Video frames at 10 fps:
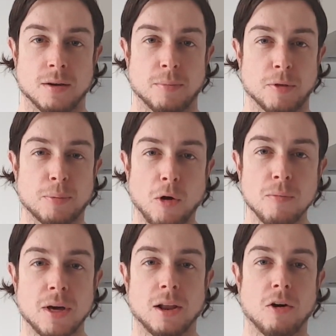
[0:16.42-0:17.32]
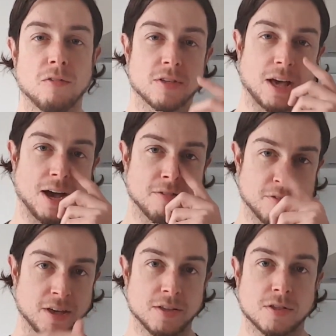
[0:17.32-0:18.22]
But the problem that a lot of us
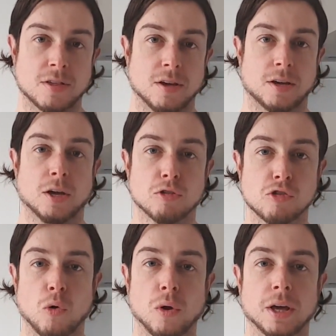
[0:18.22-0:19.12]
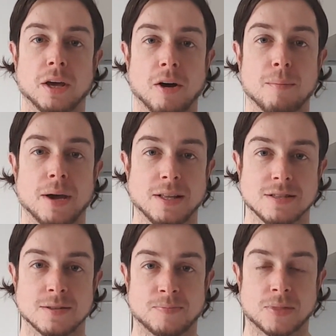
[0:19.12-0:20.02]
have is controlling our
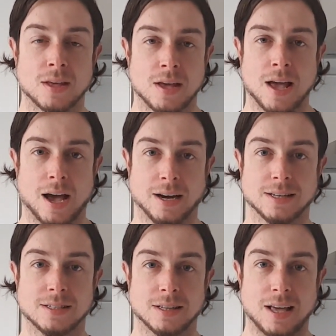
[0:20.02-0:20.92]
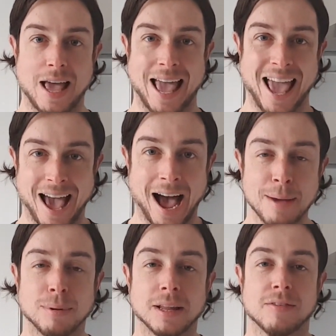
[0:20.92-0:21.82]
minds. And
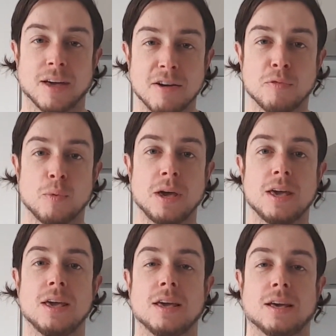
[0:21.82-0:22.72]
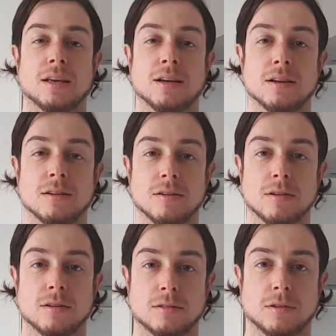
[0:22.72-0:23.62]
I believe if we can
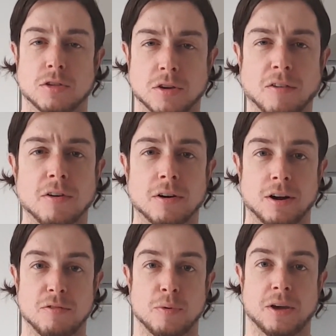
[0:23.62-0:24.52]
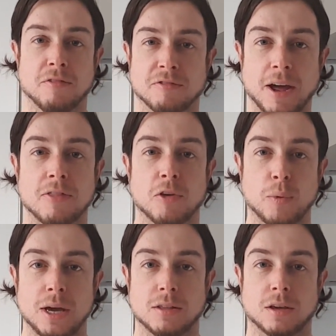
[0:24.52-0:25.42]
if we can find a
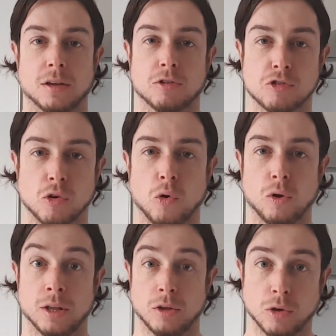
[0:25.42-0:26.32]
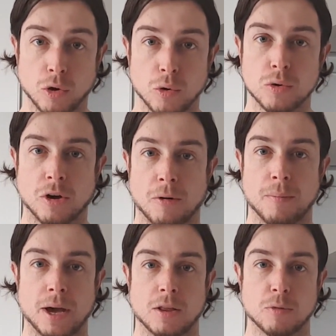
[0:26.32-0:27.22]
way to control and use our
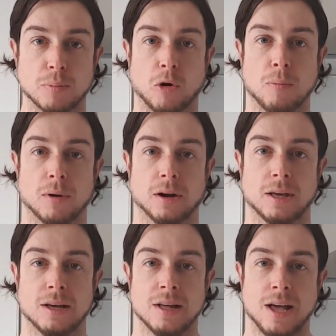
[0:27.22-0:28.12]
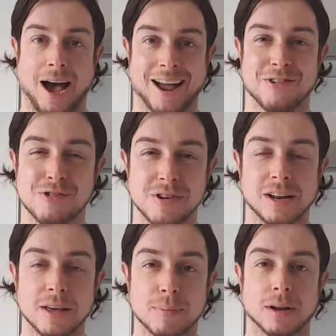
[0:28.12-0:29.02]
minds properly, I
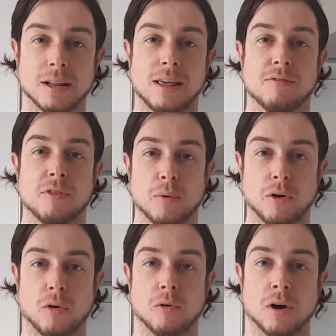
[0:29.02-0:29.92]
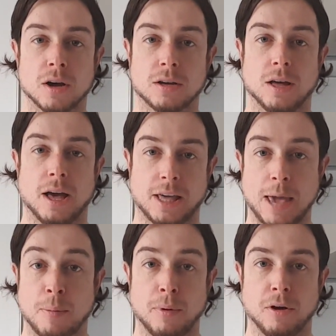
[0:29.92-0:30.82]
really believe that we're all
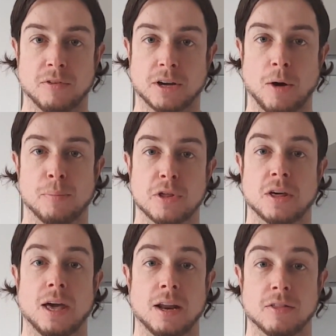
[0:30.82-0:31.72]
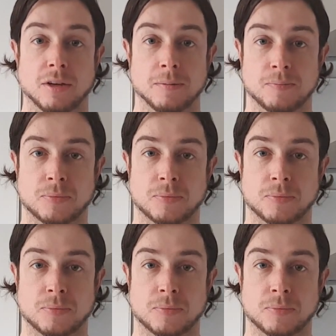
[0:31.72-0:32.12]
capable of accomplishing anything.